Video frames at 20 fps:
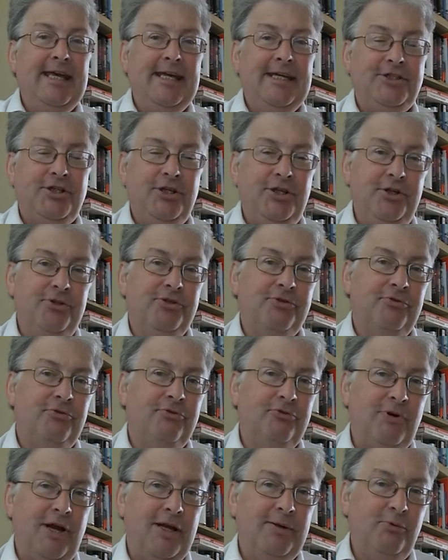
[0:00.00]
it's a useful
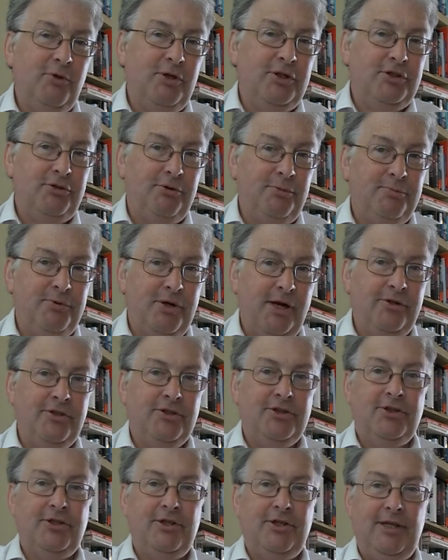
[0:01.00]
framework to
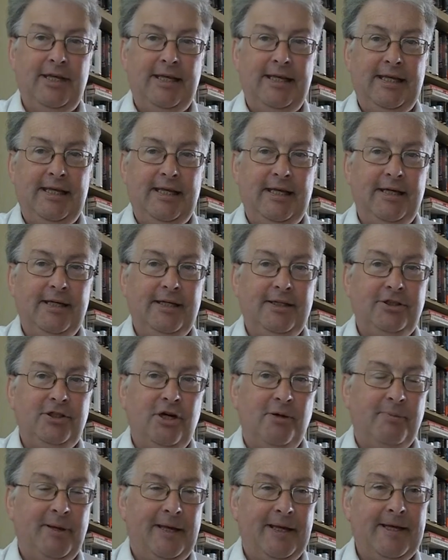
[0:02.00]
approach the
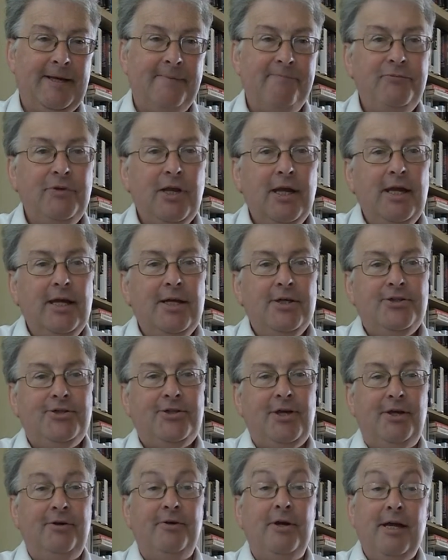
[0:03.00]
topic.
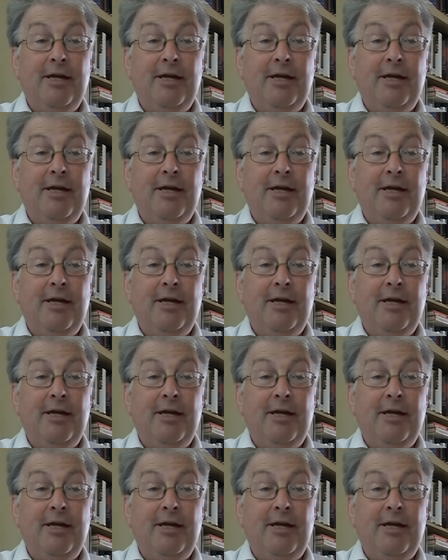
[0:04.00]
So,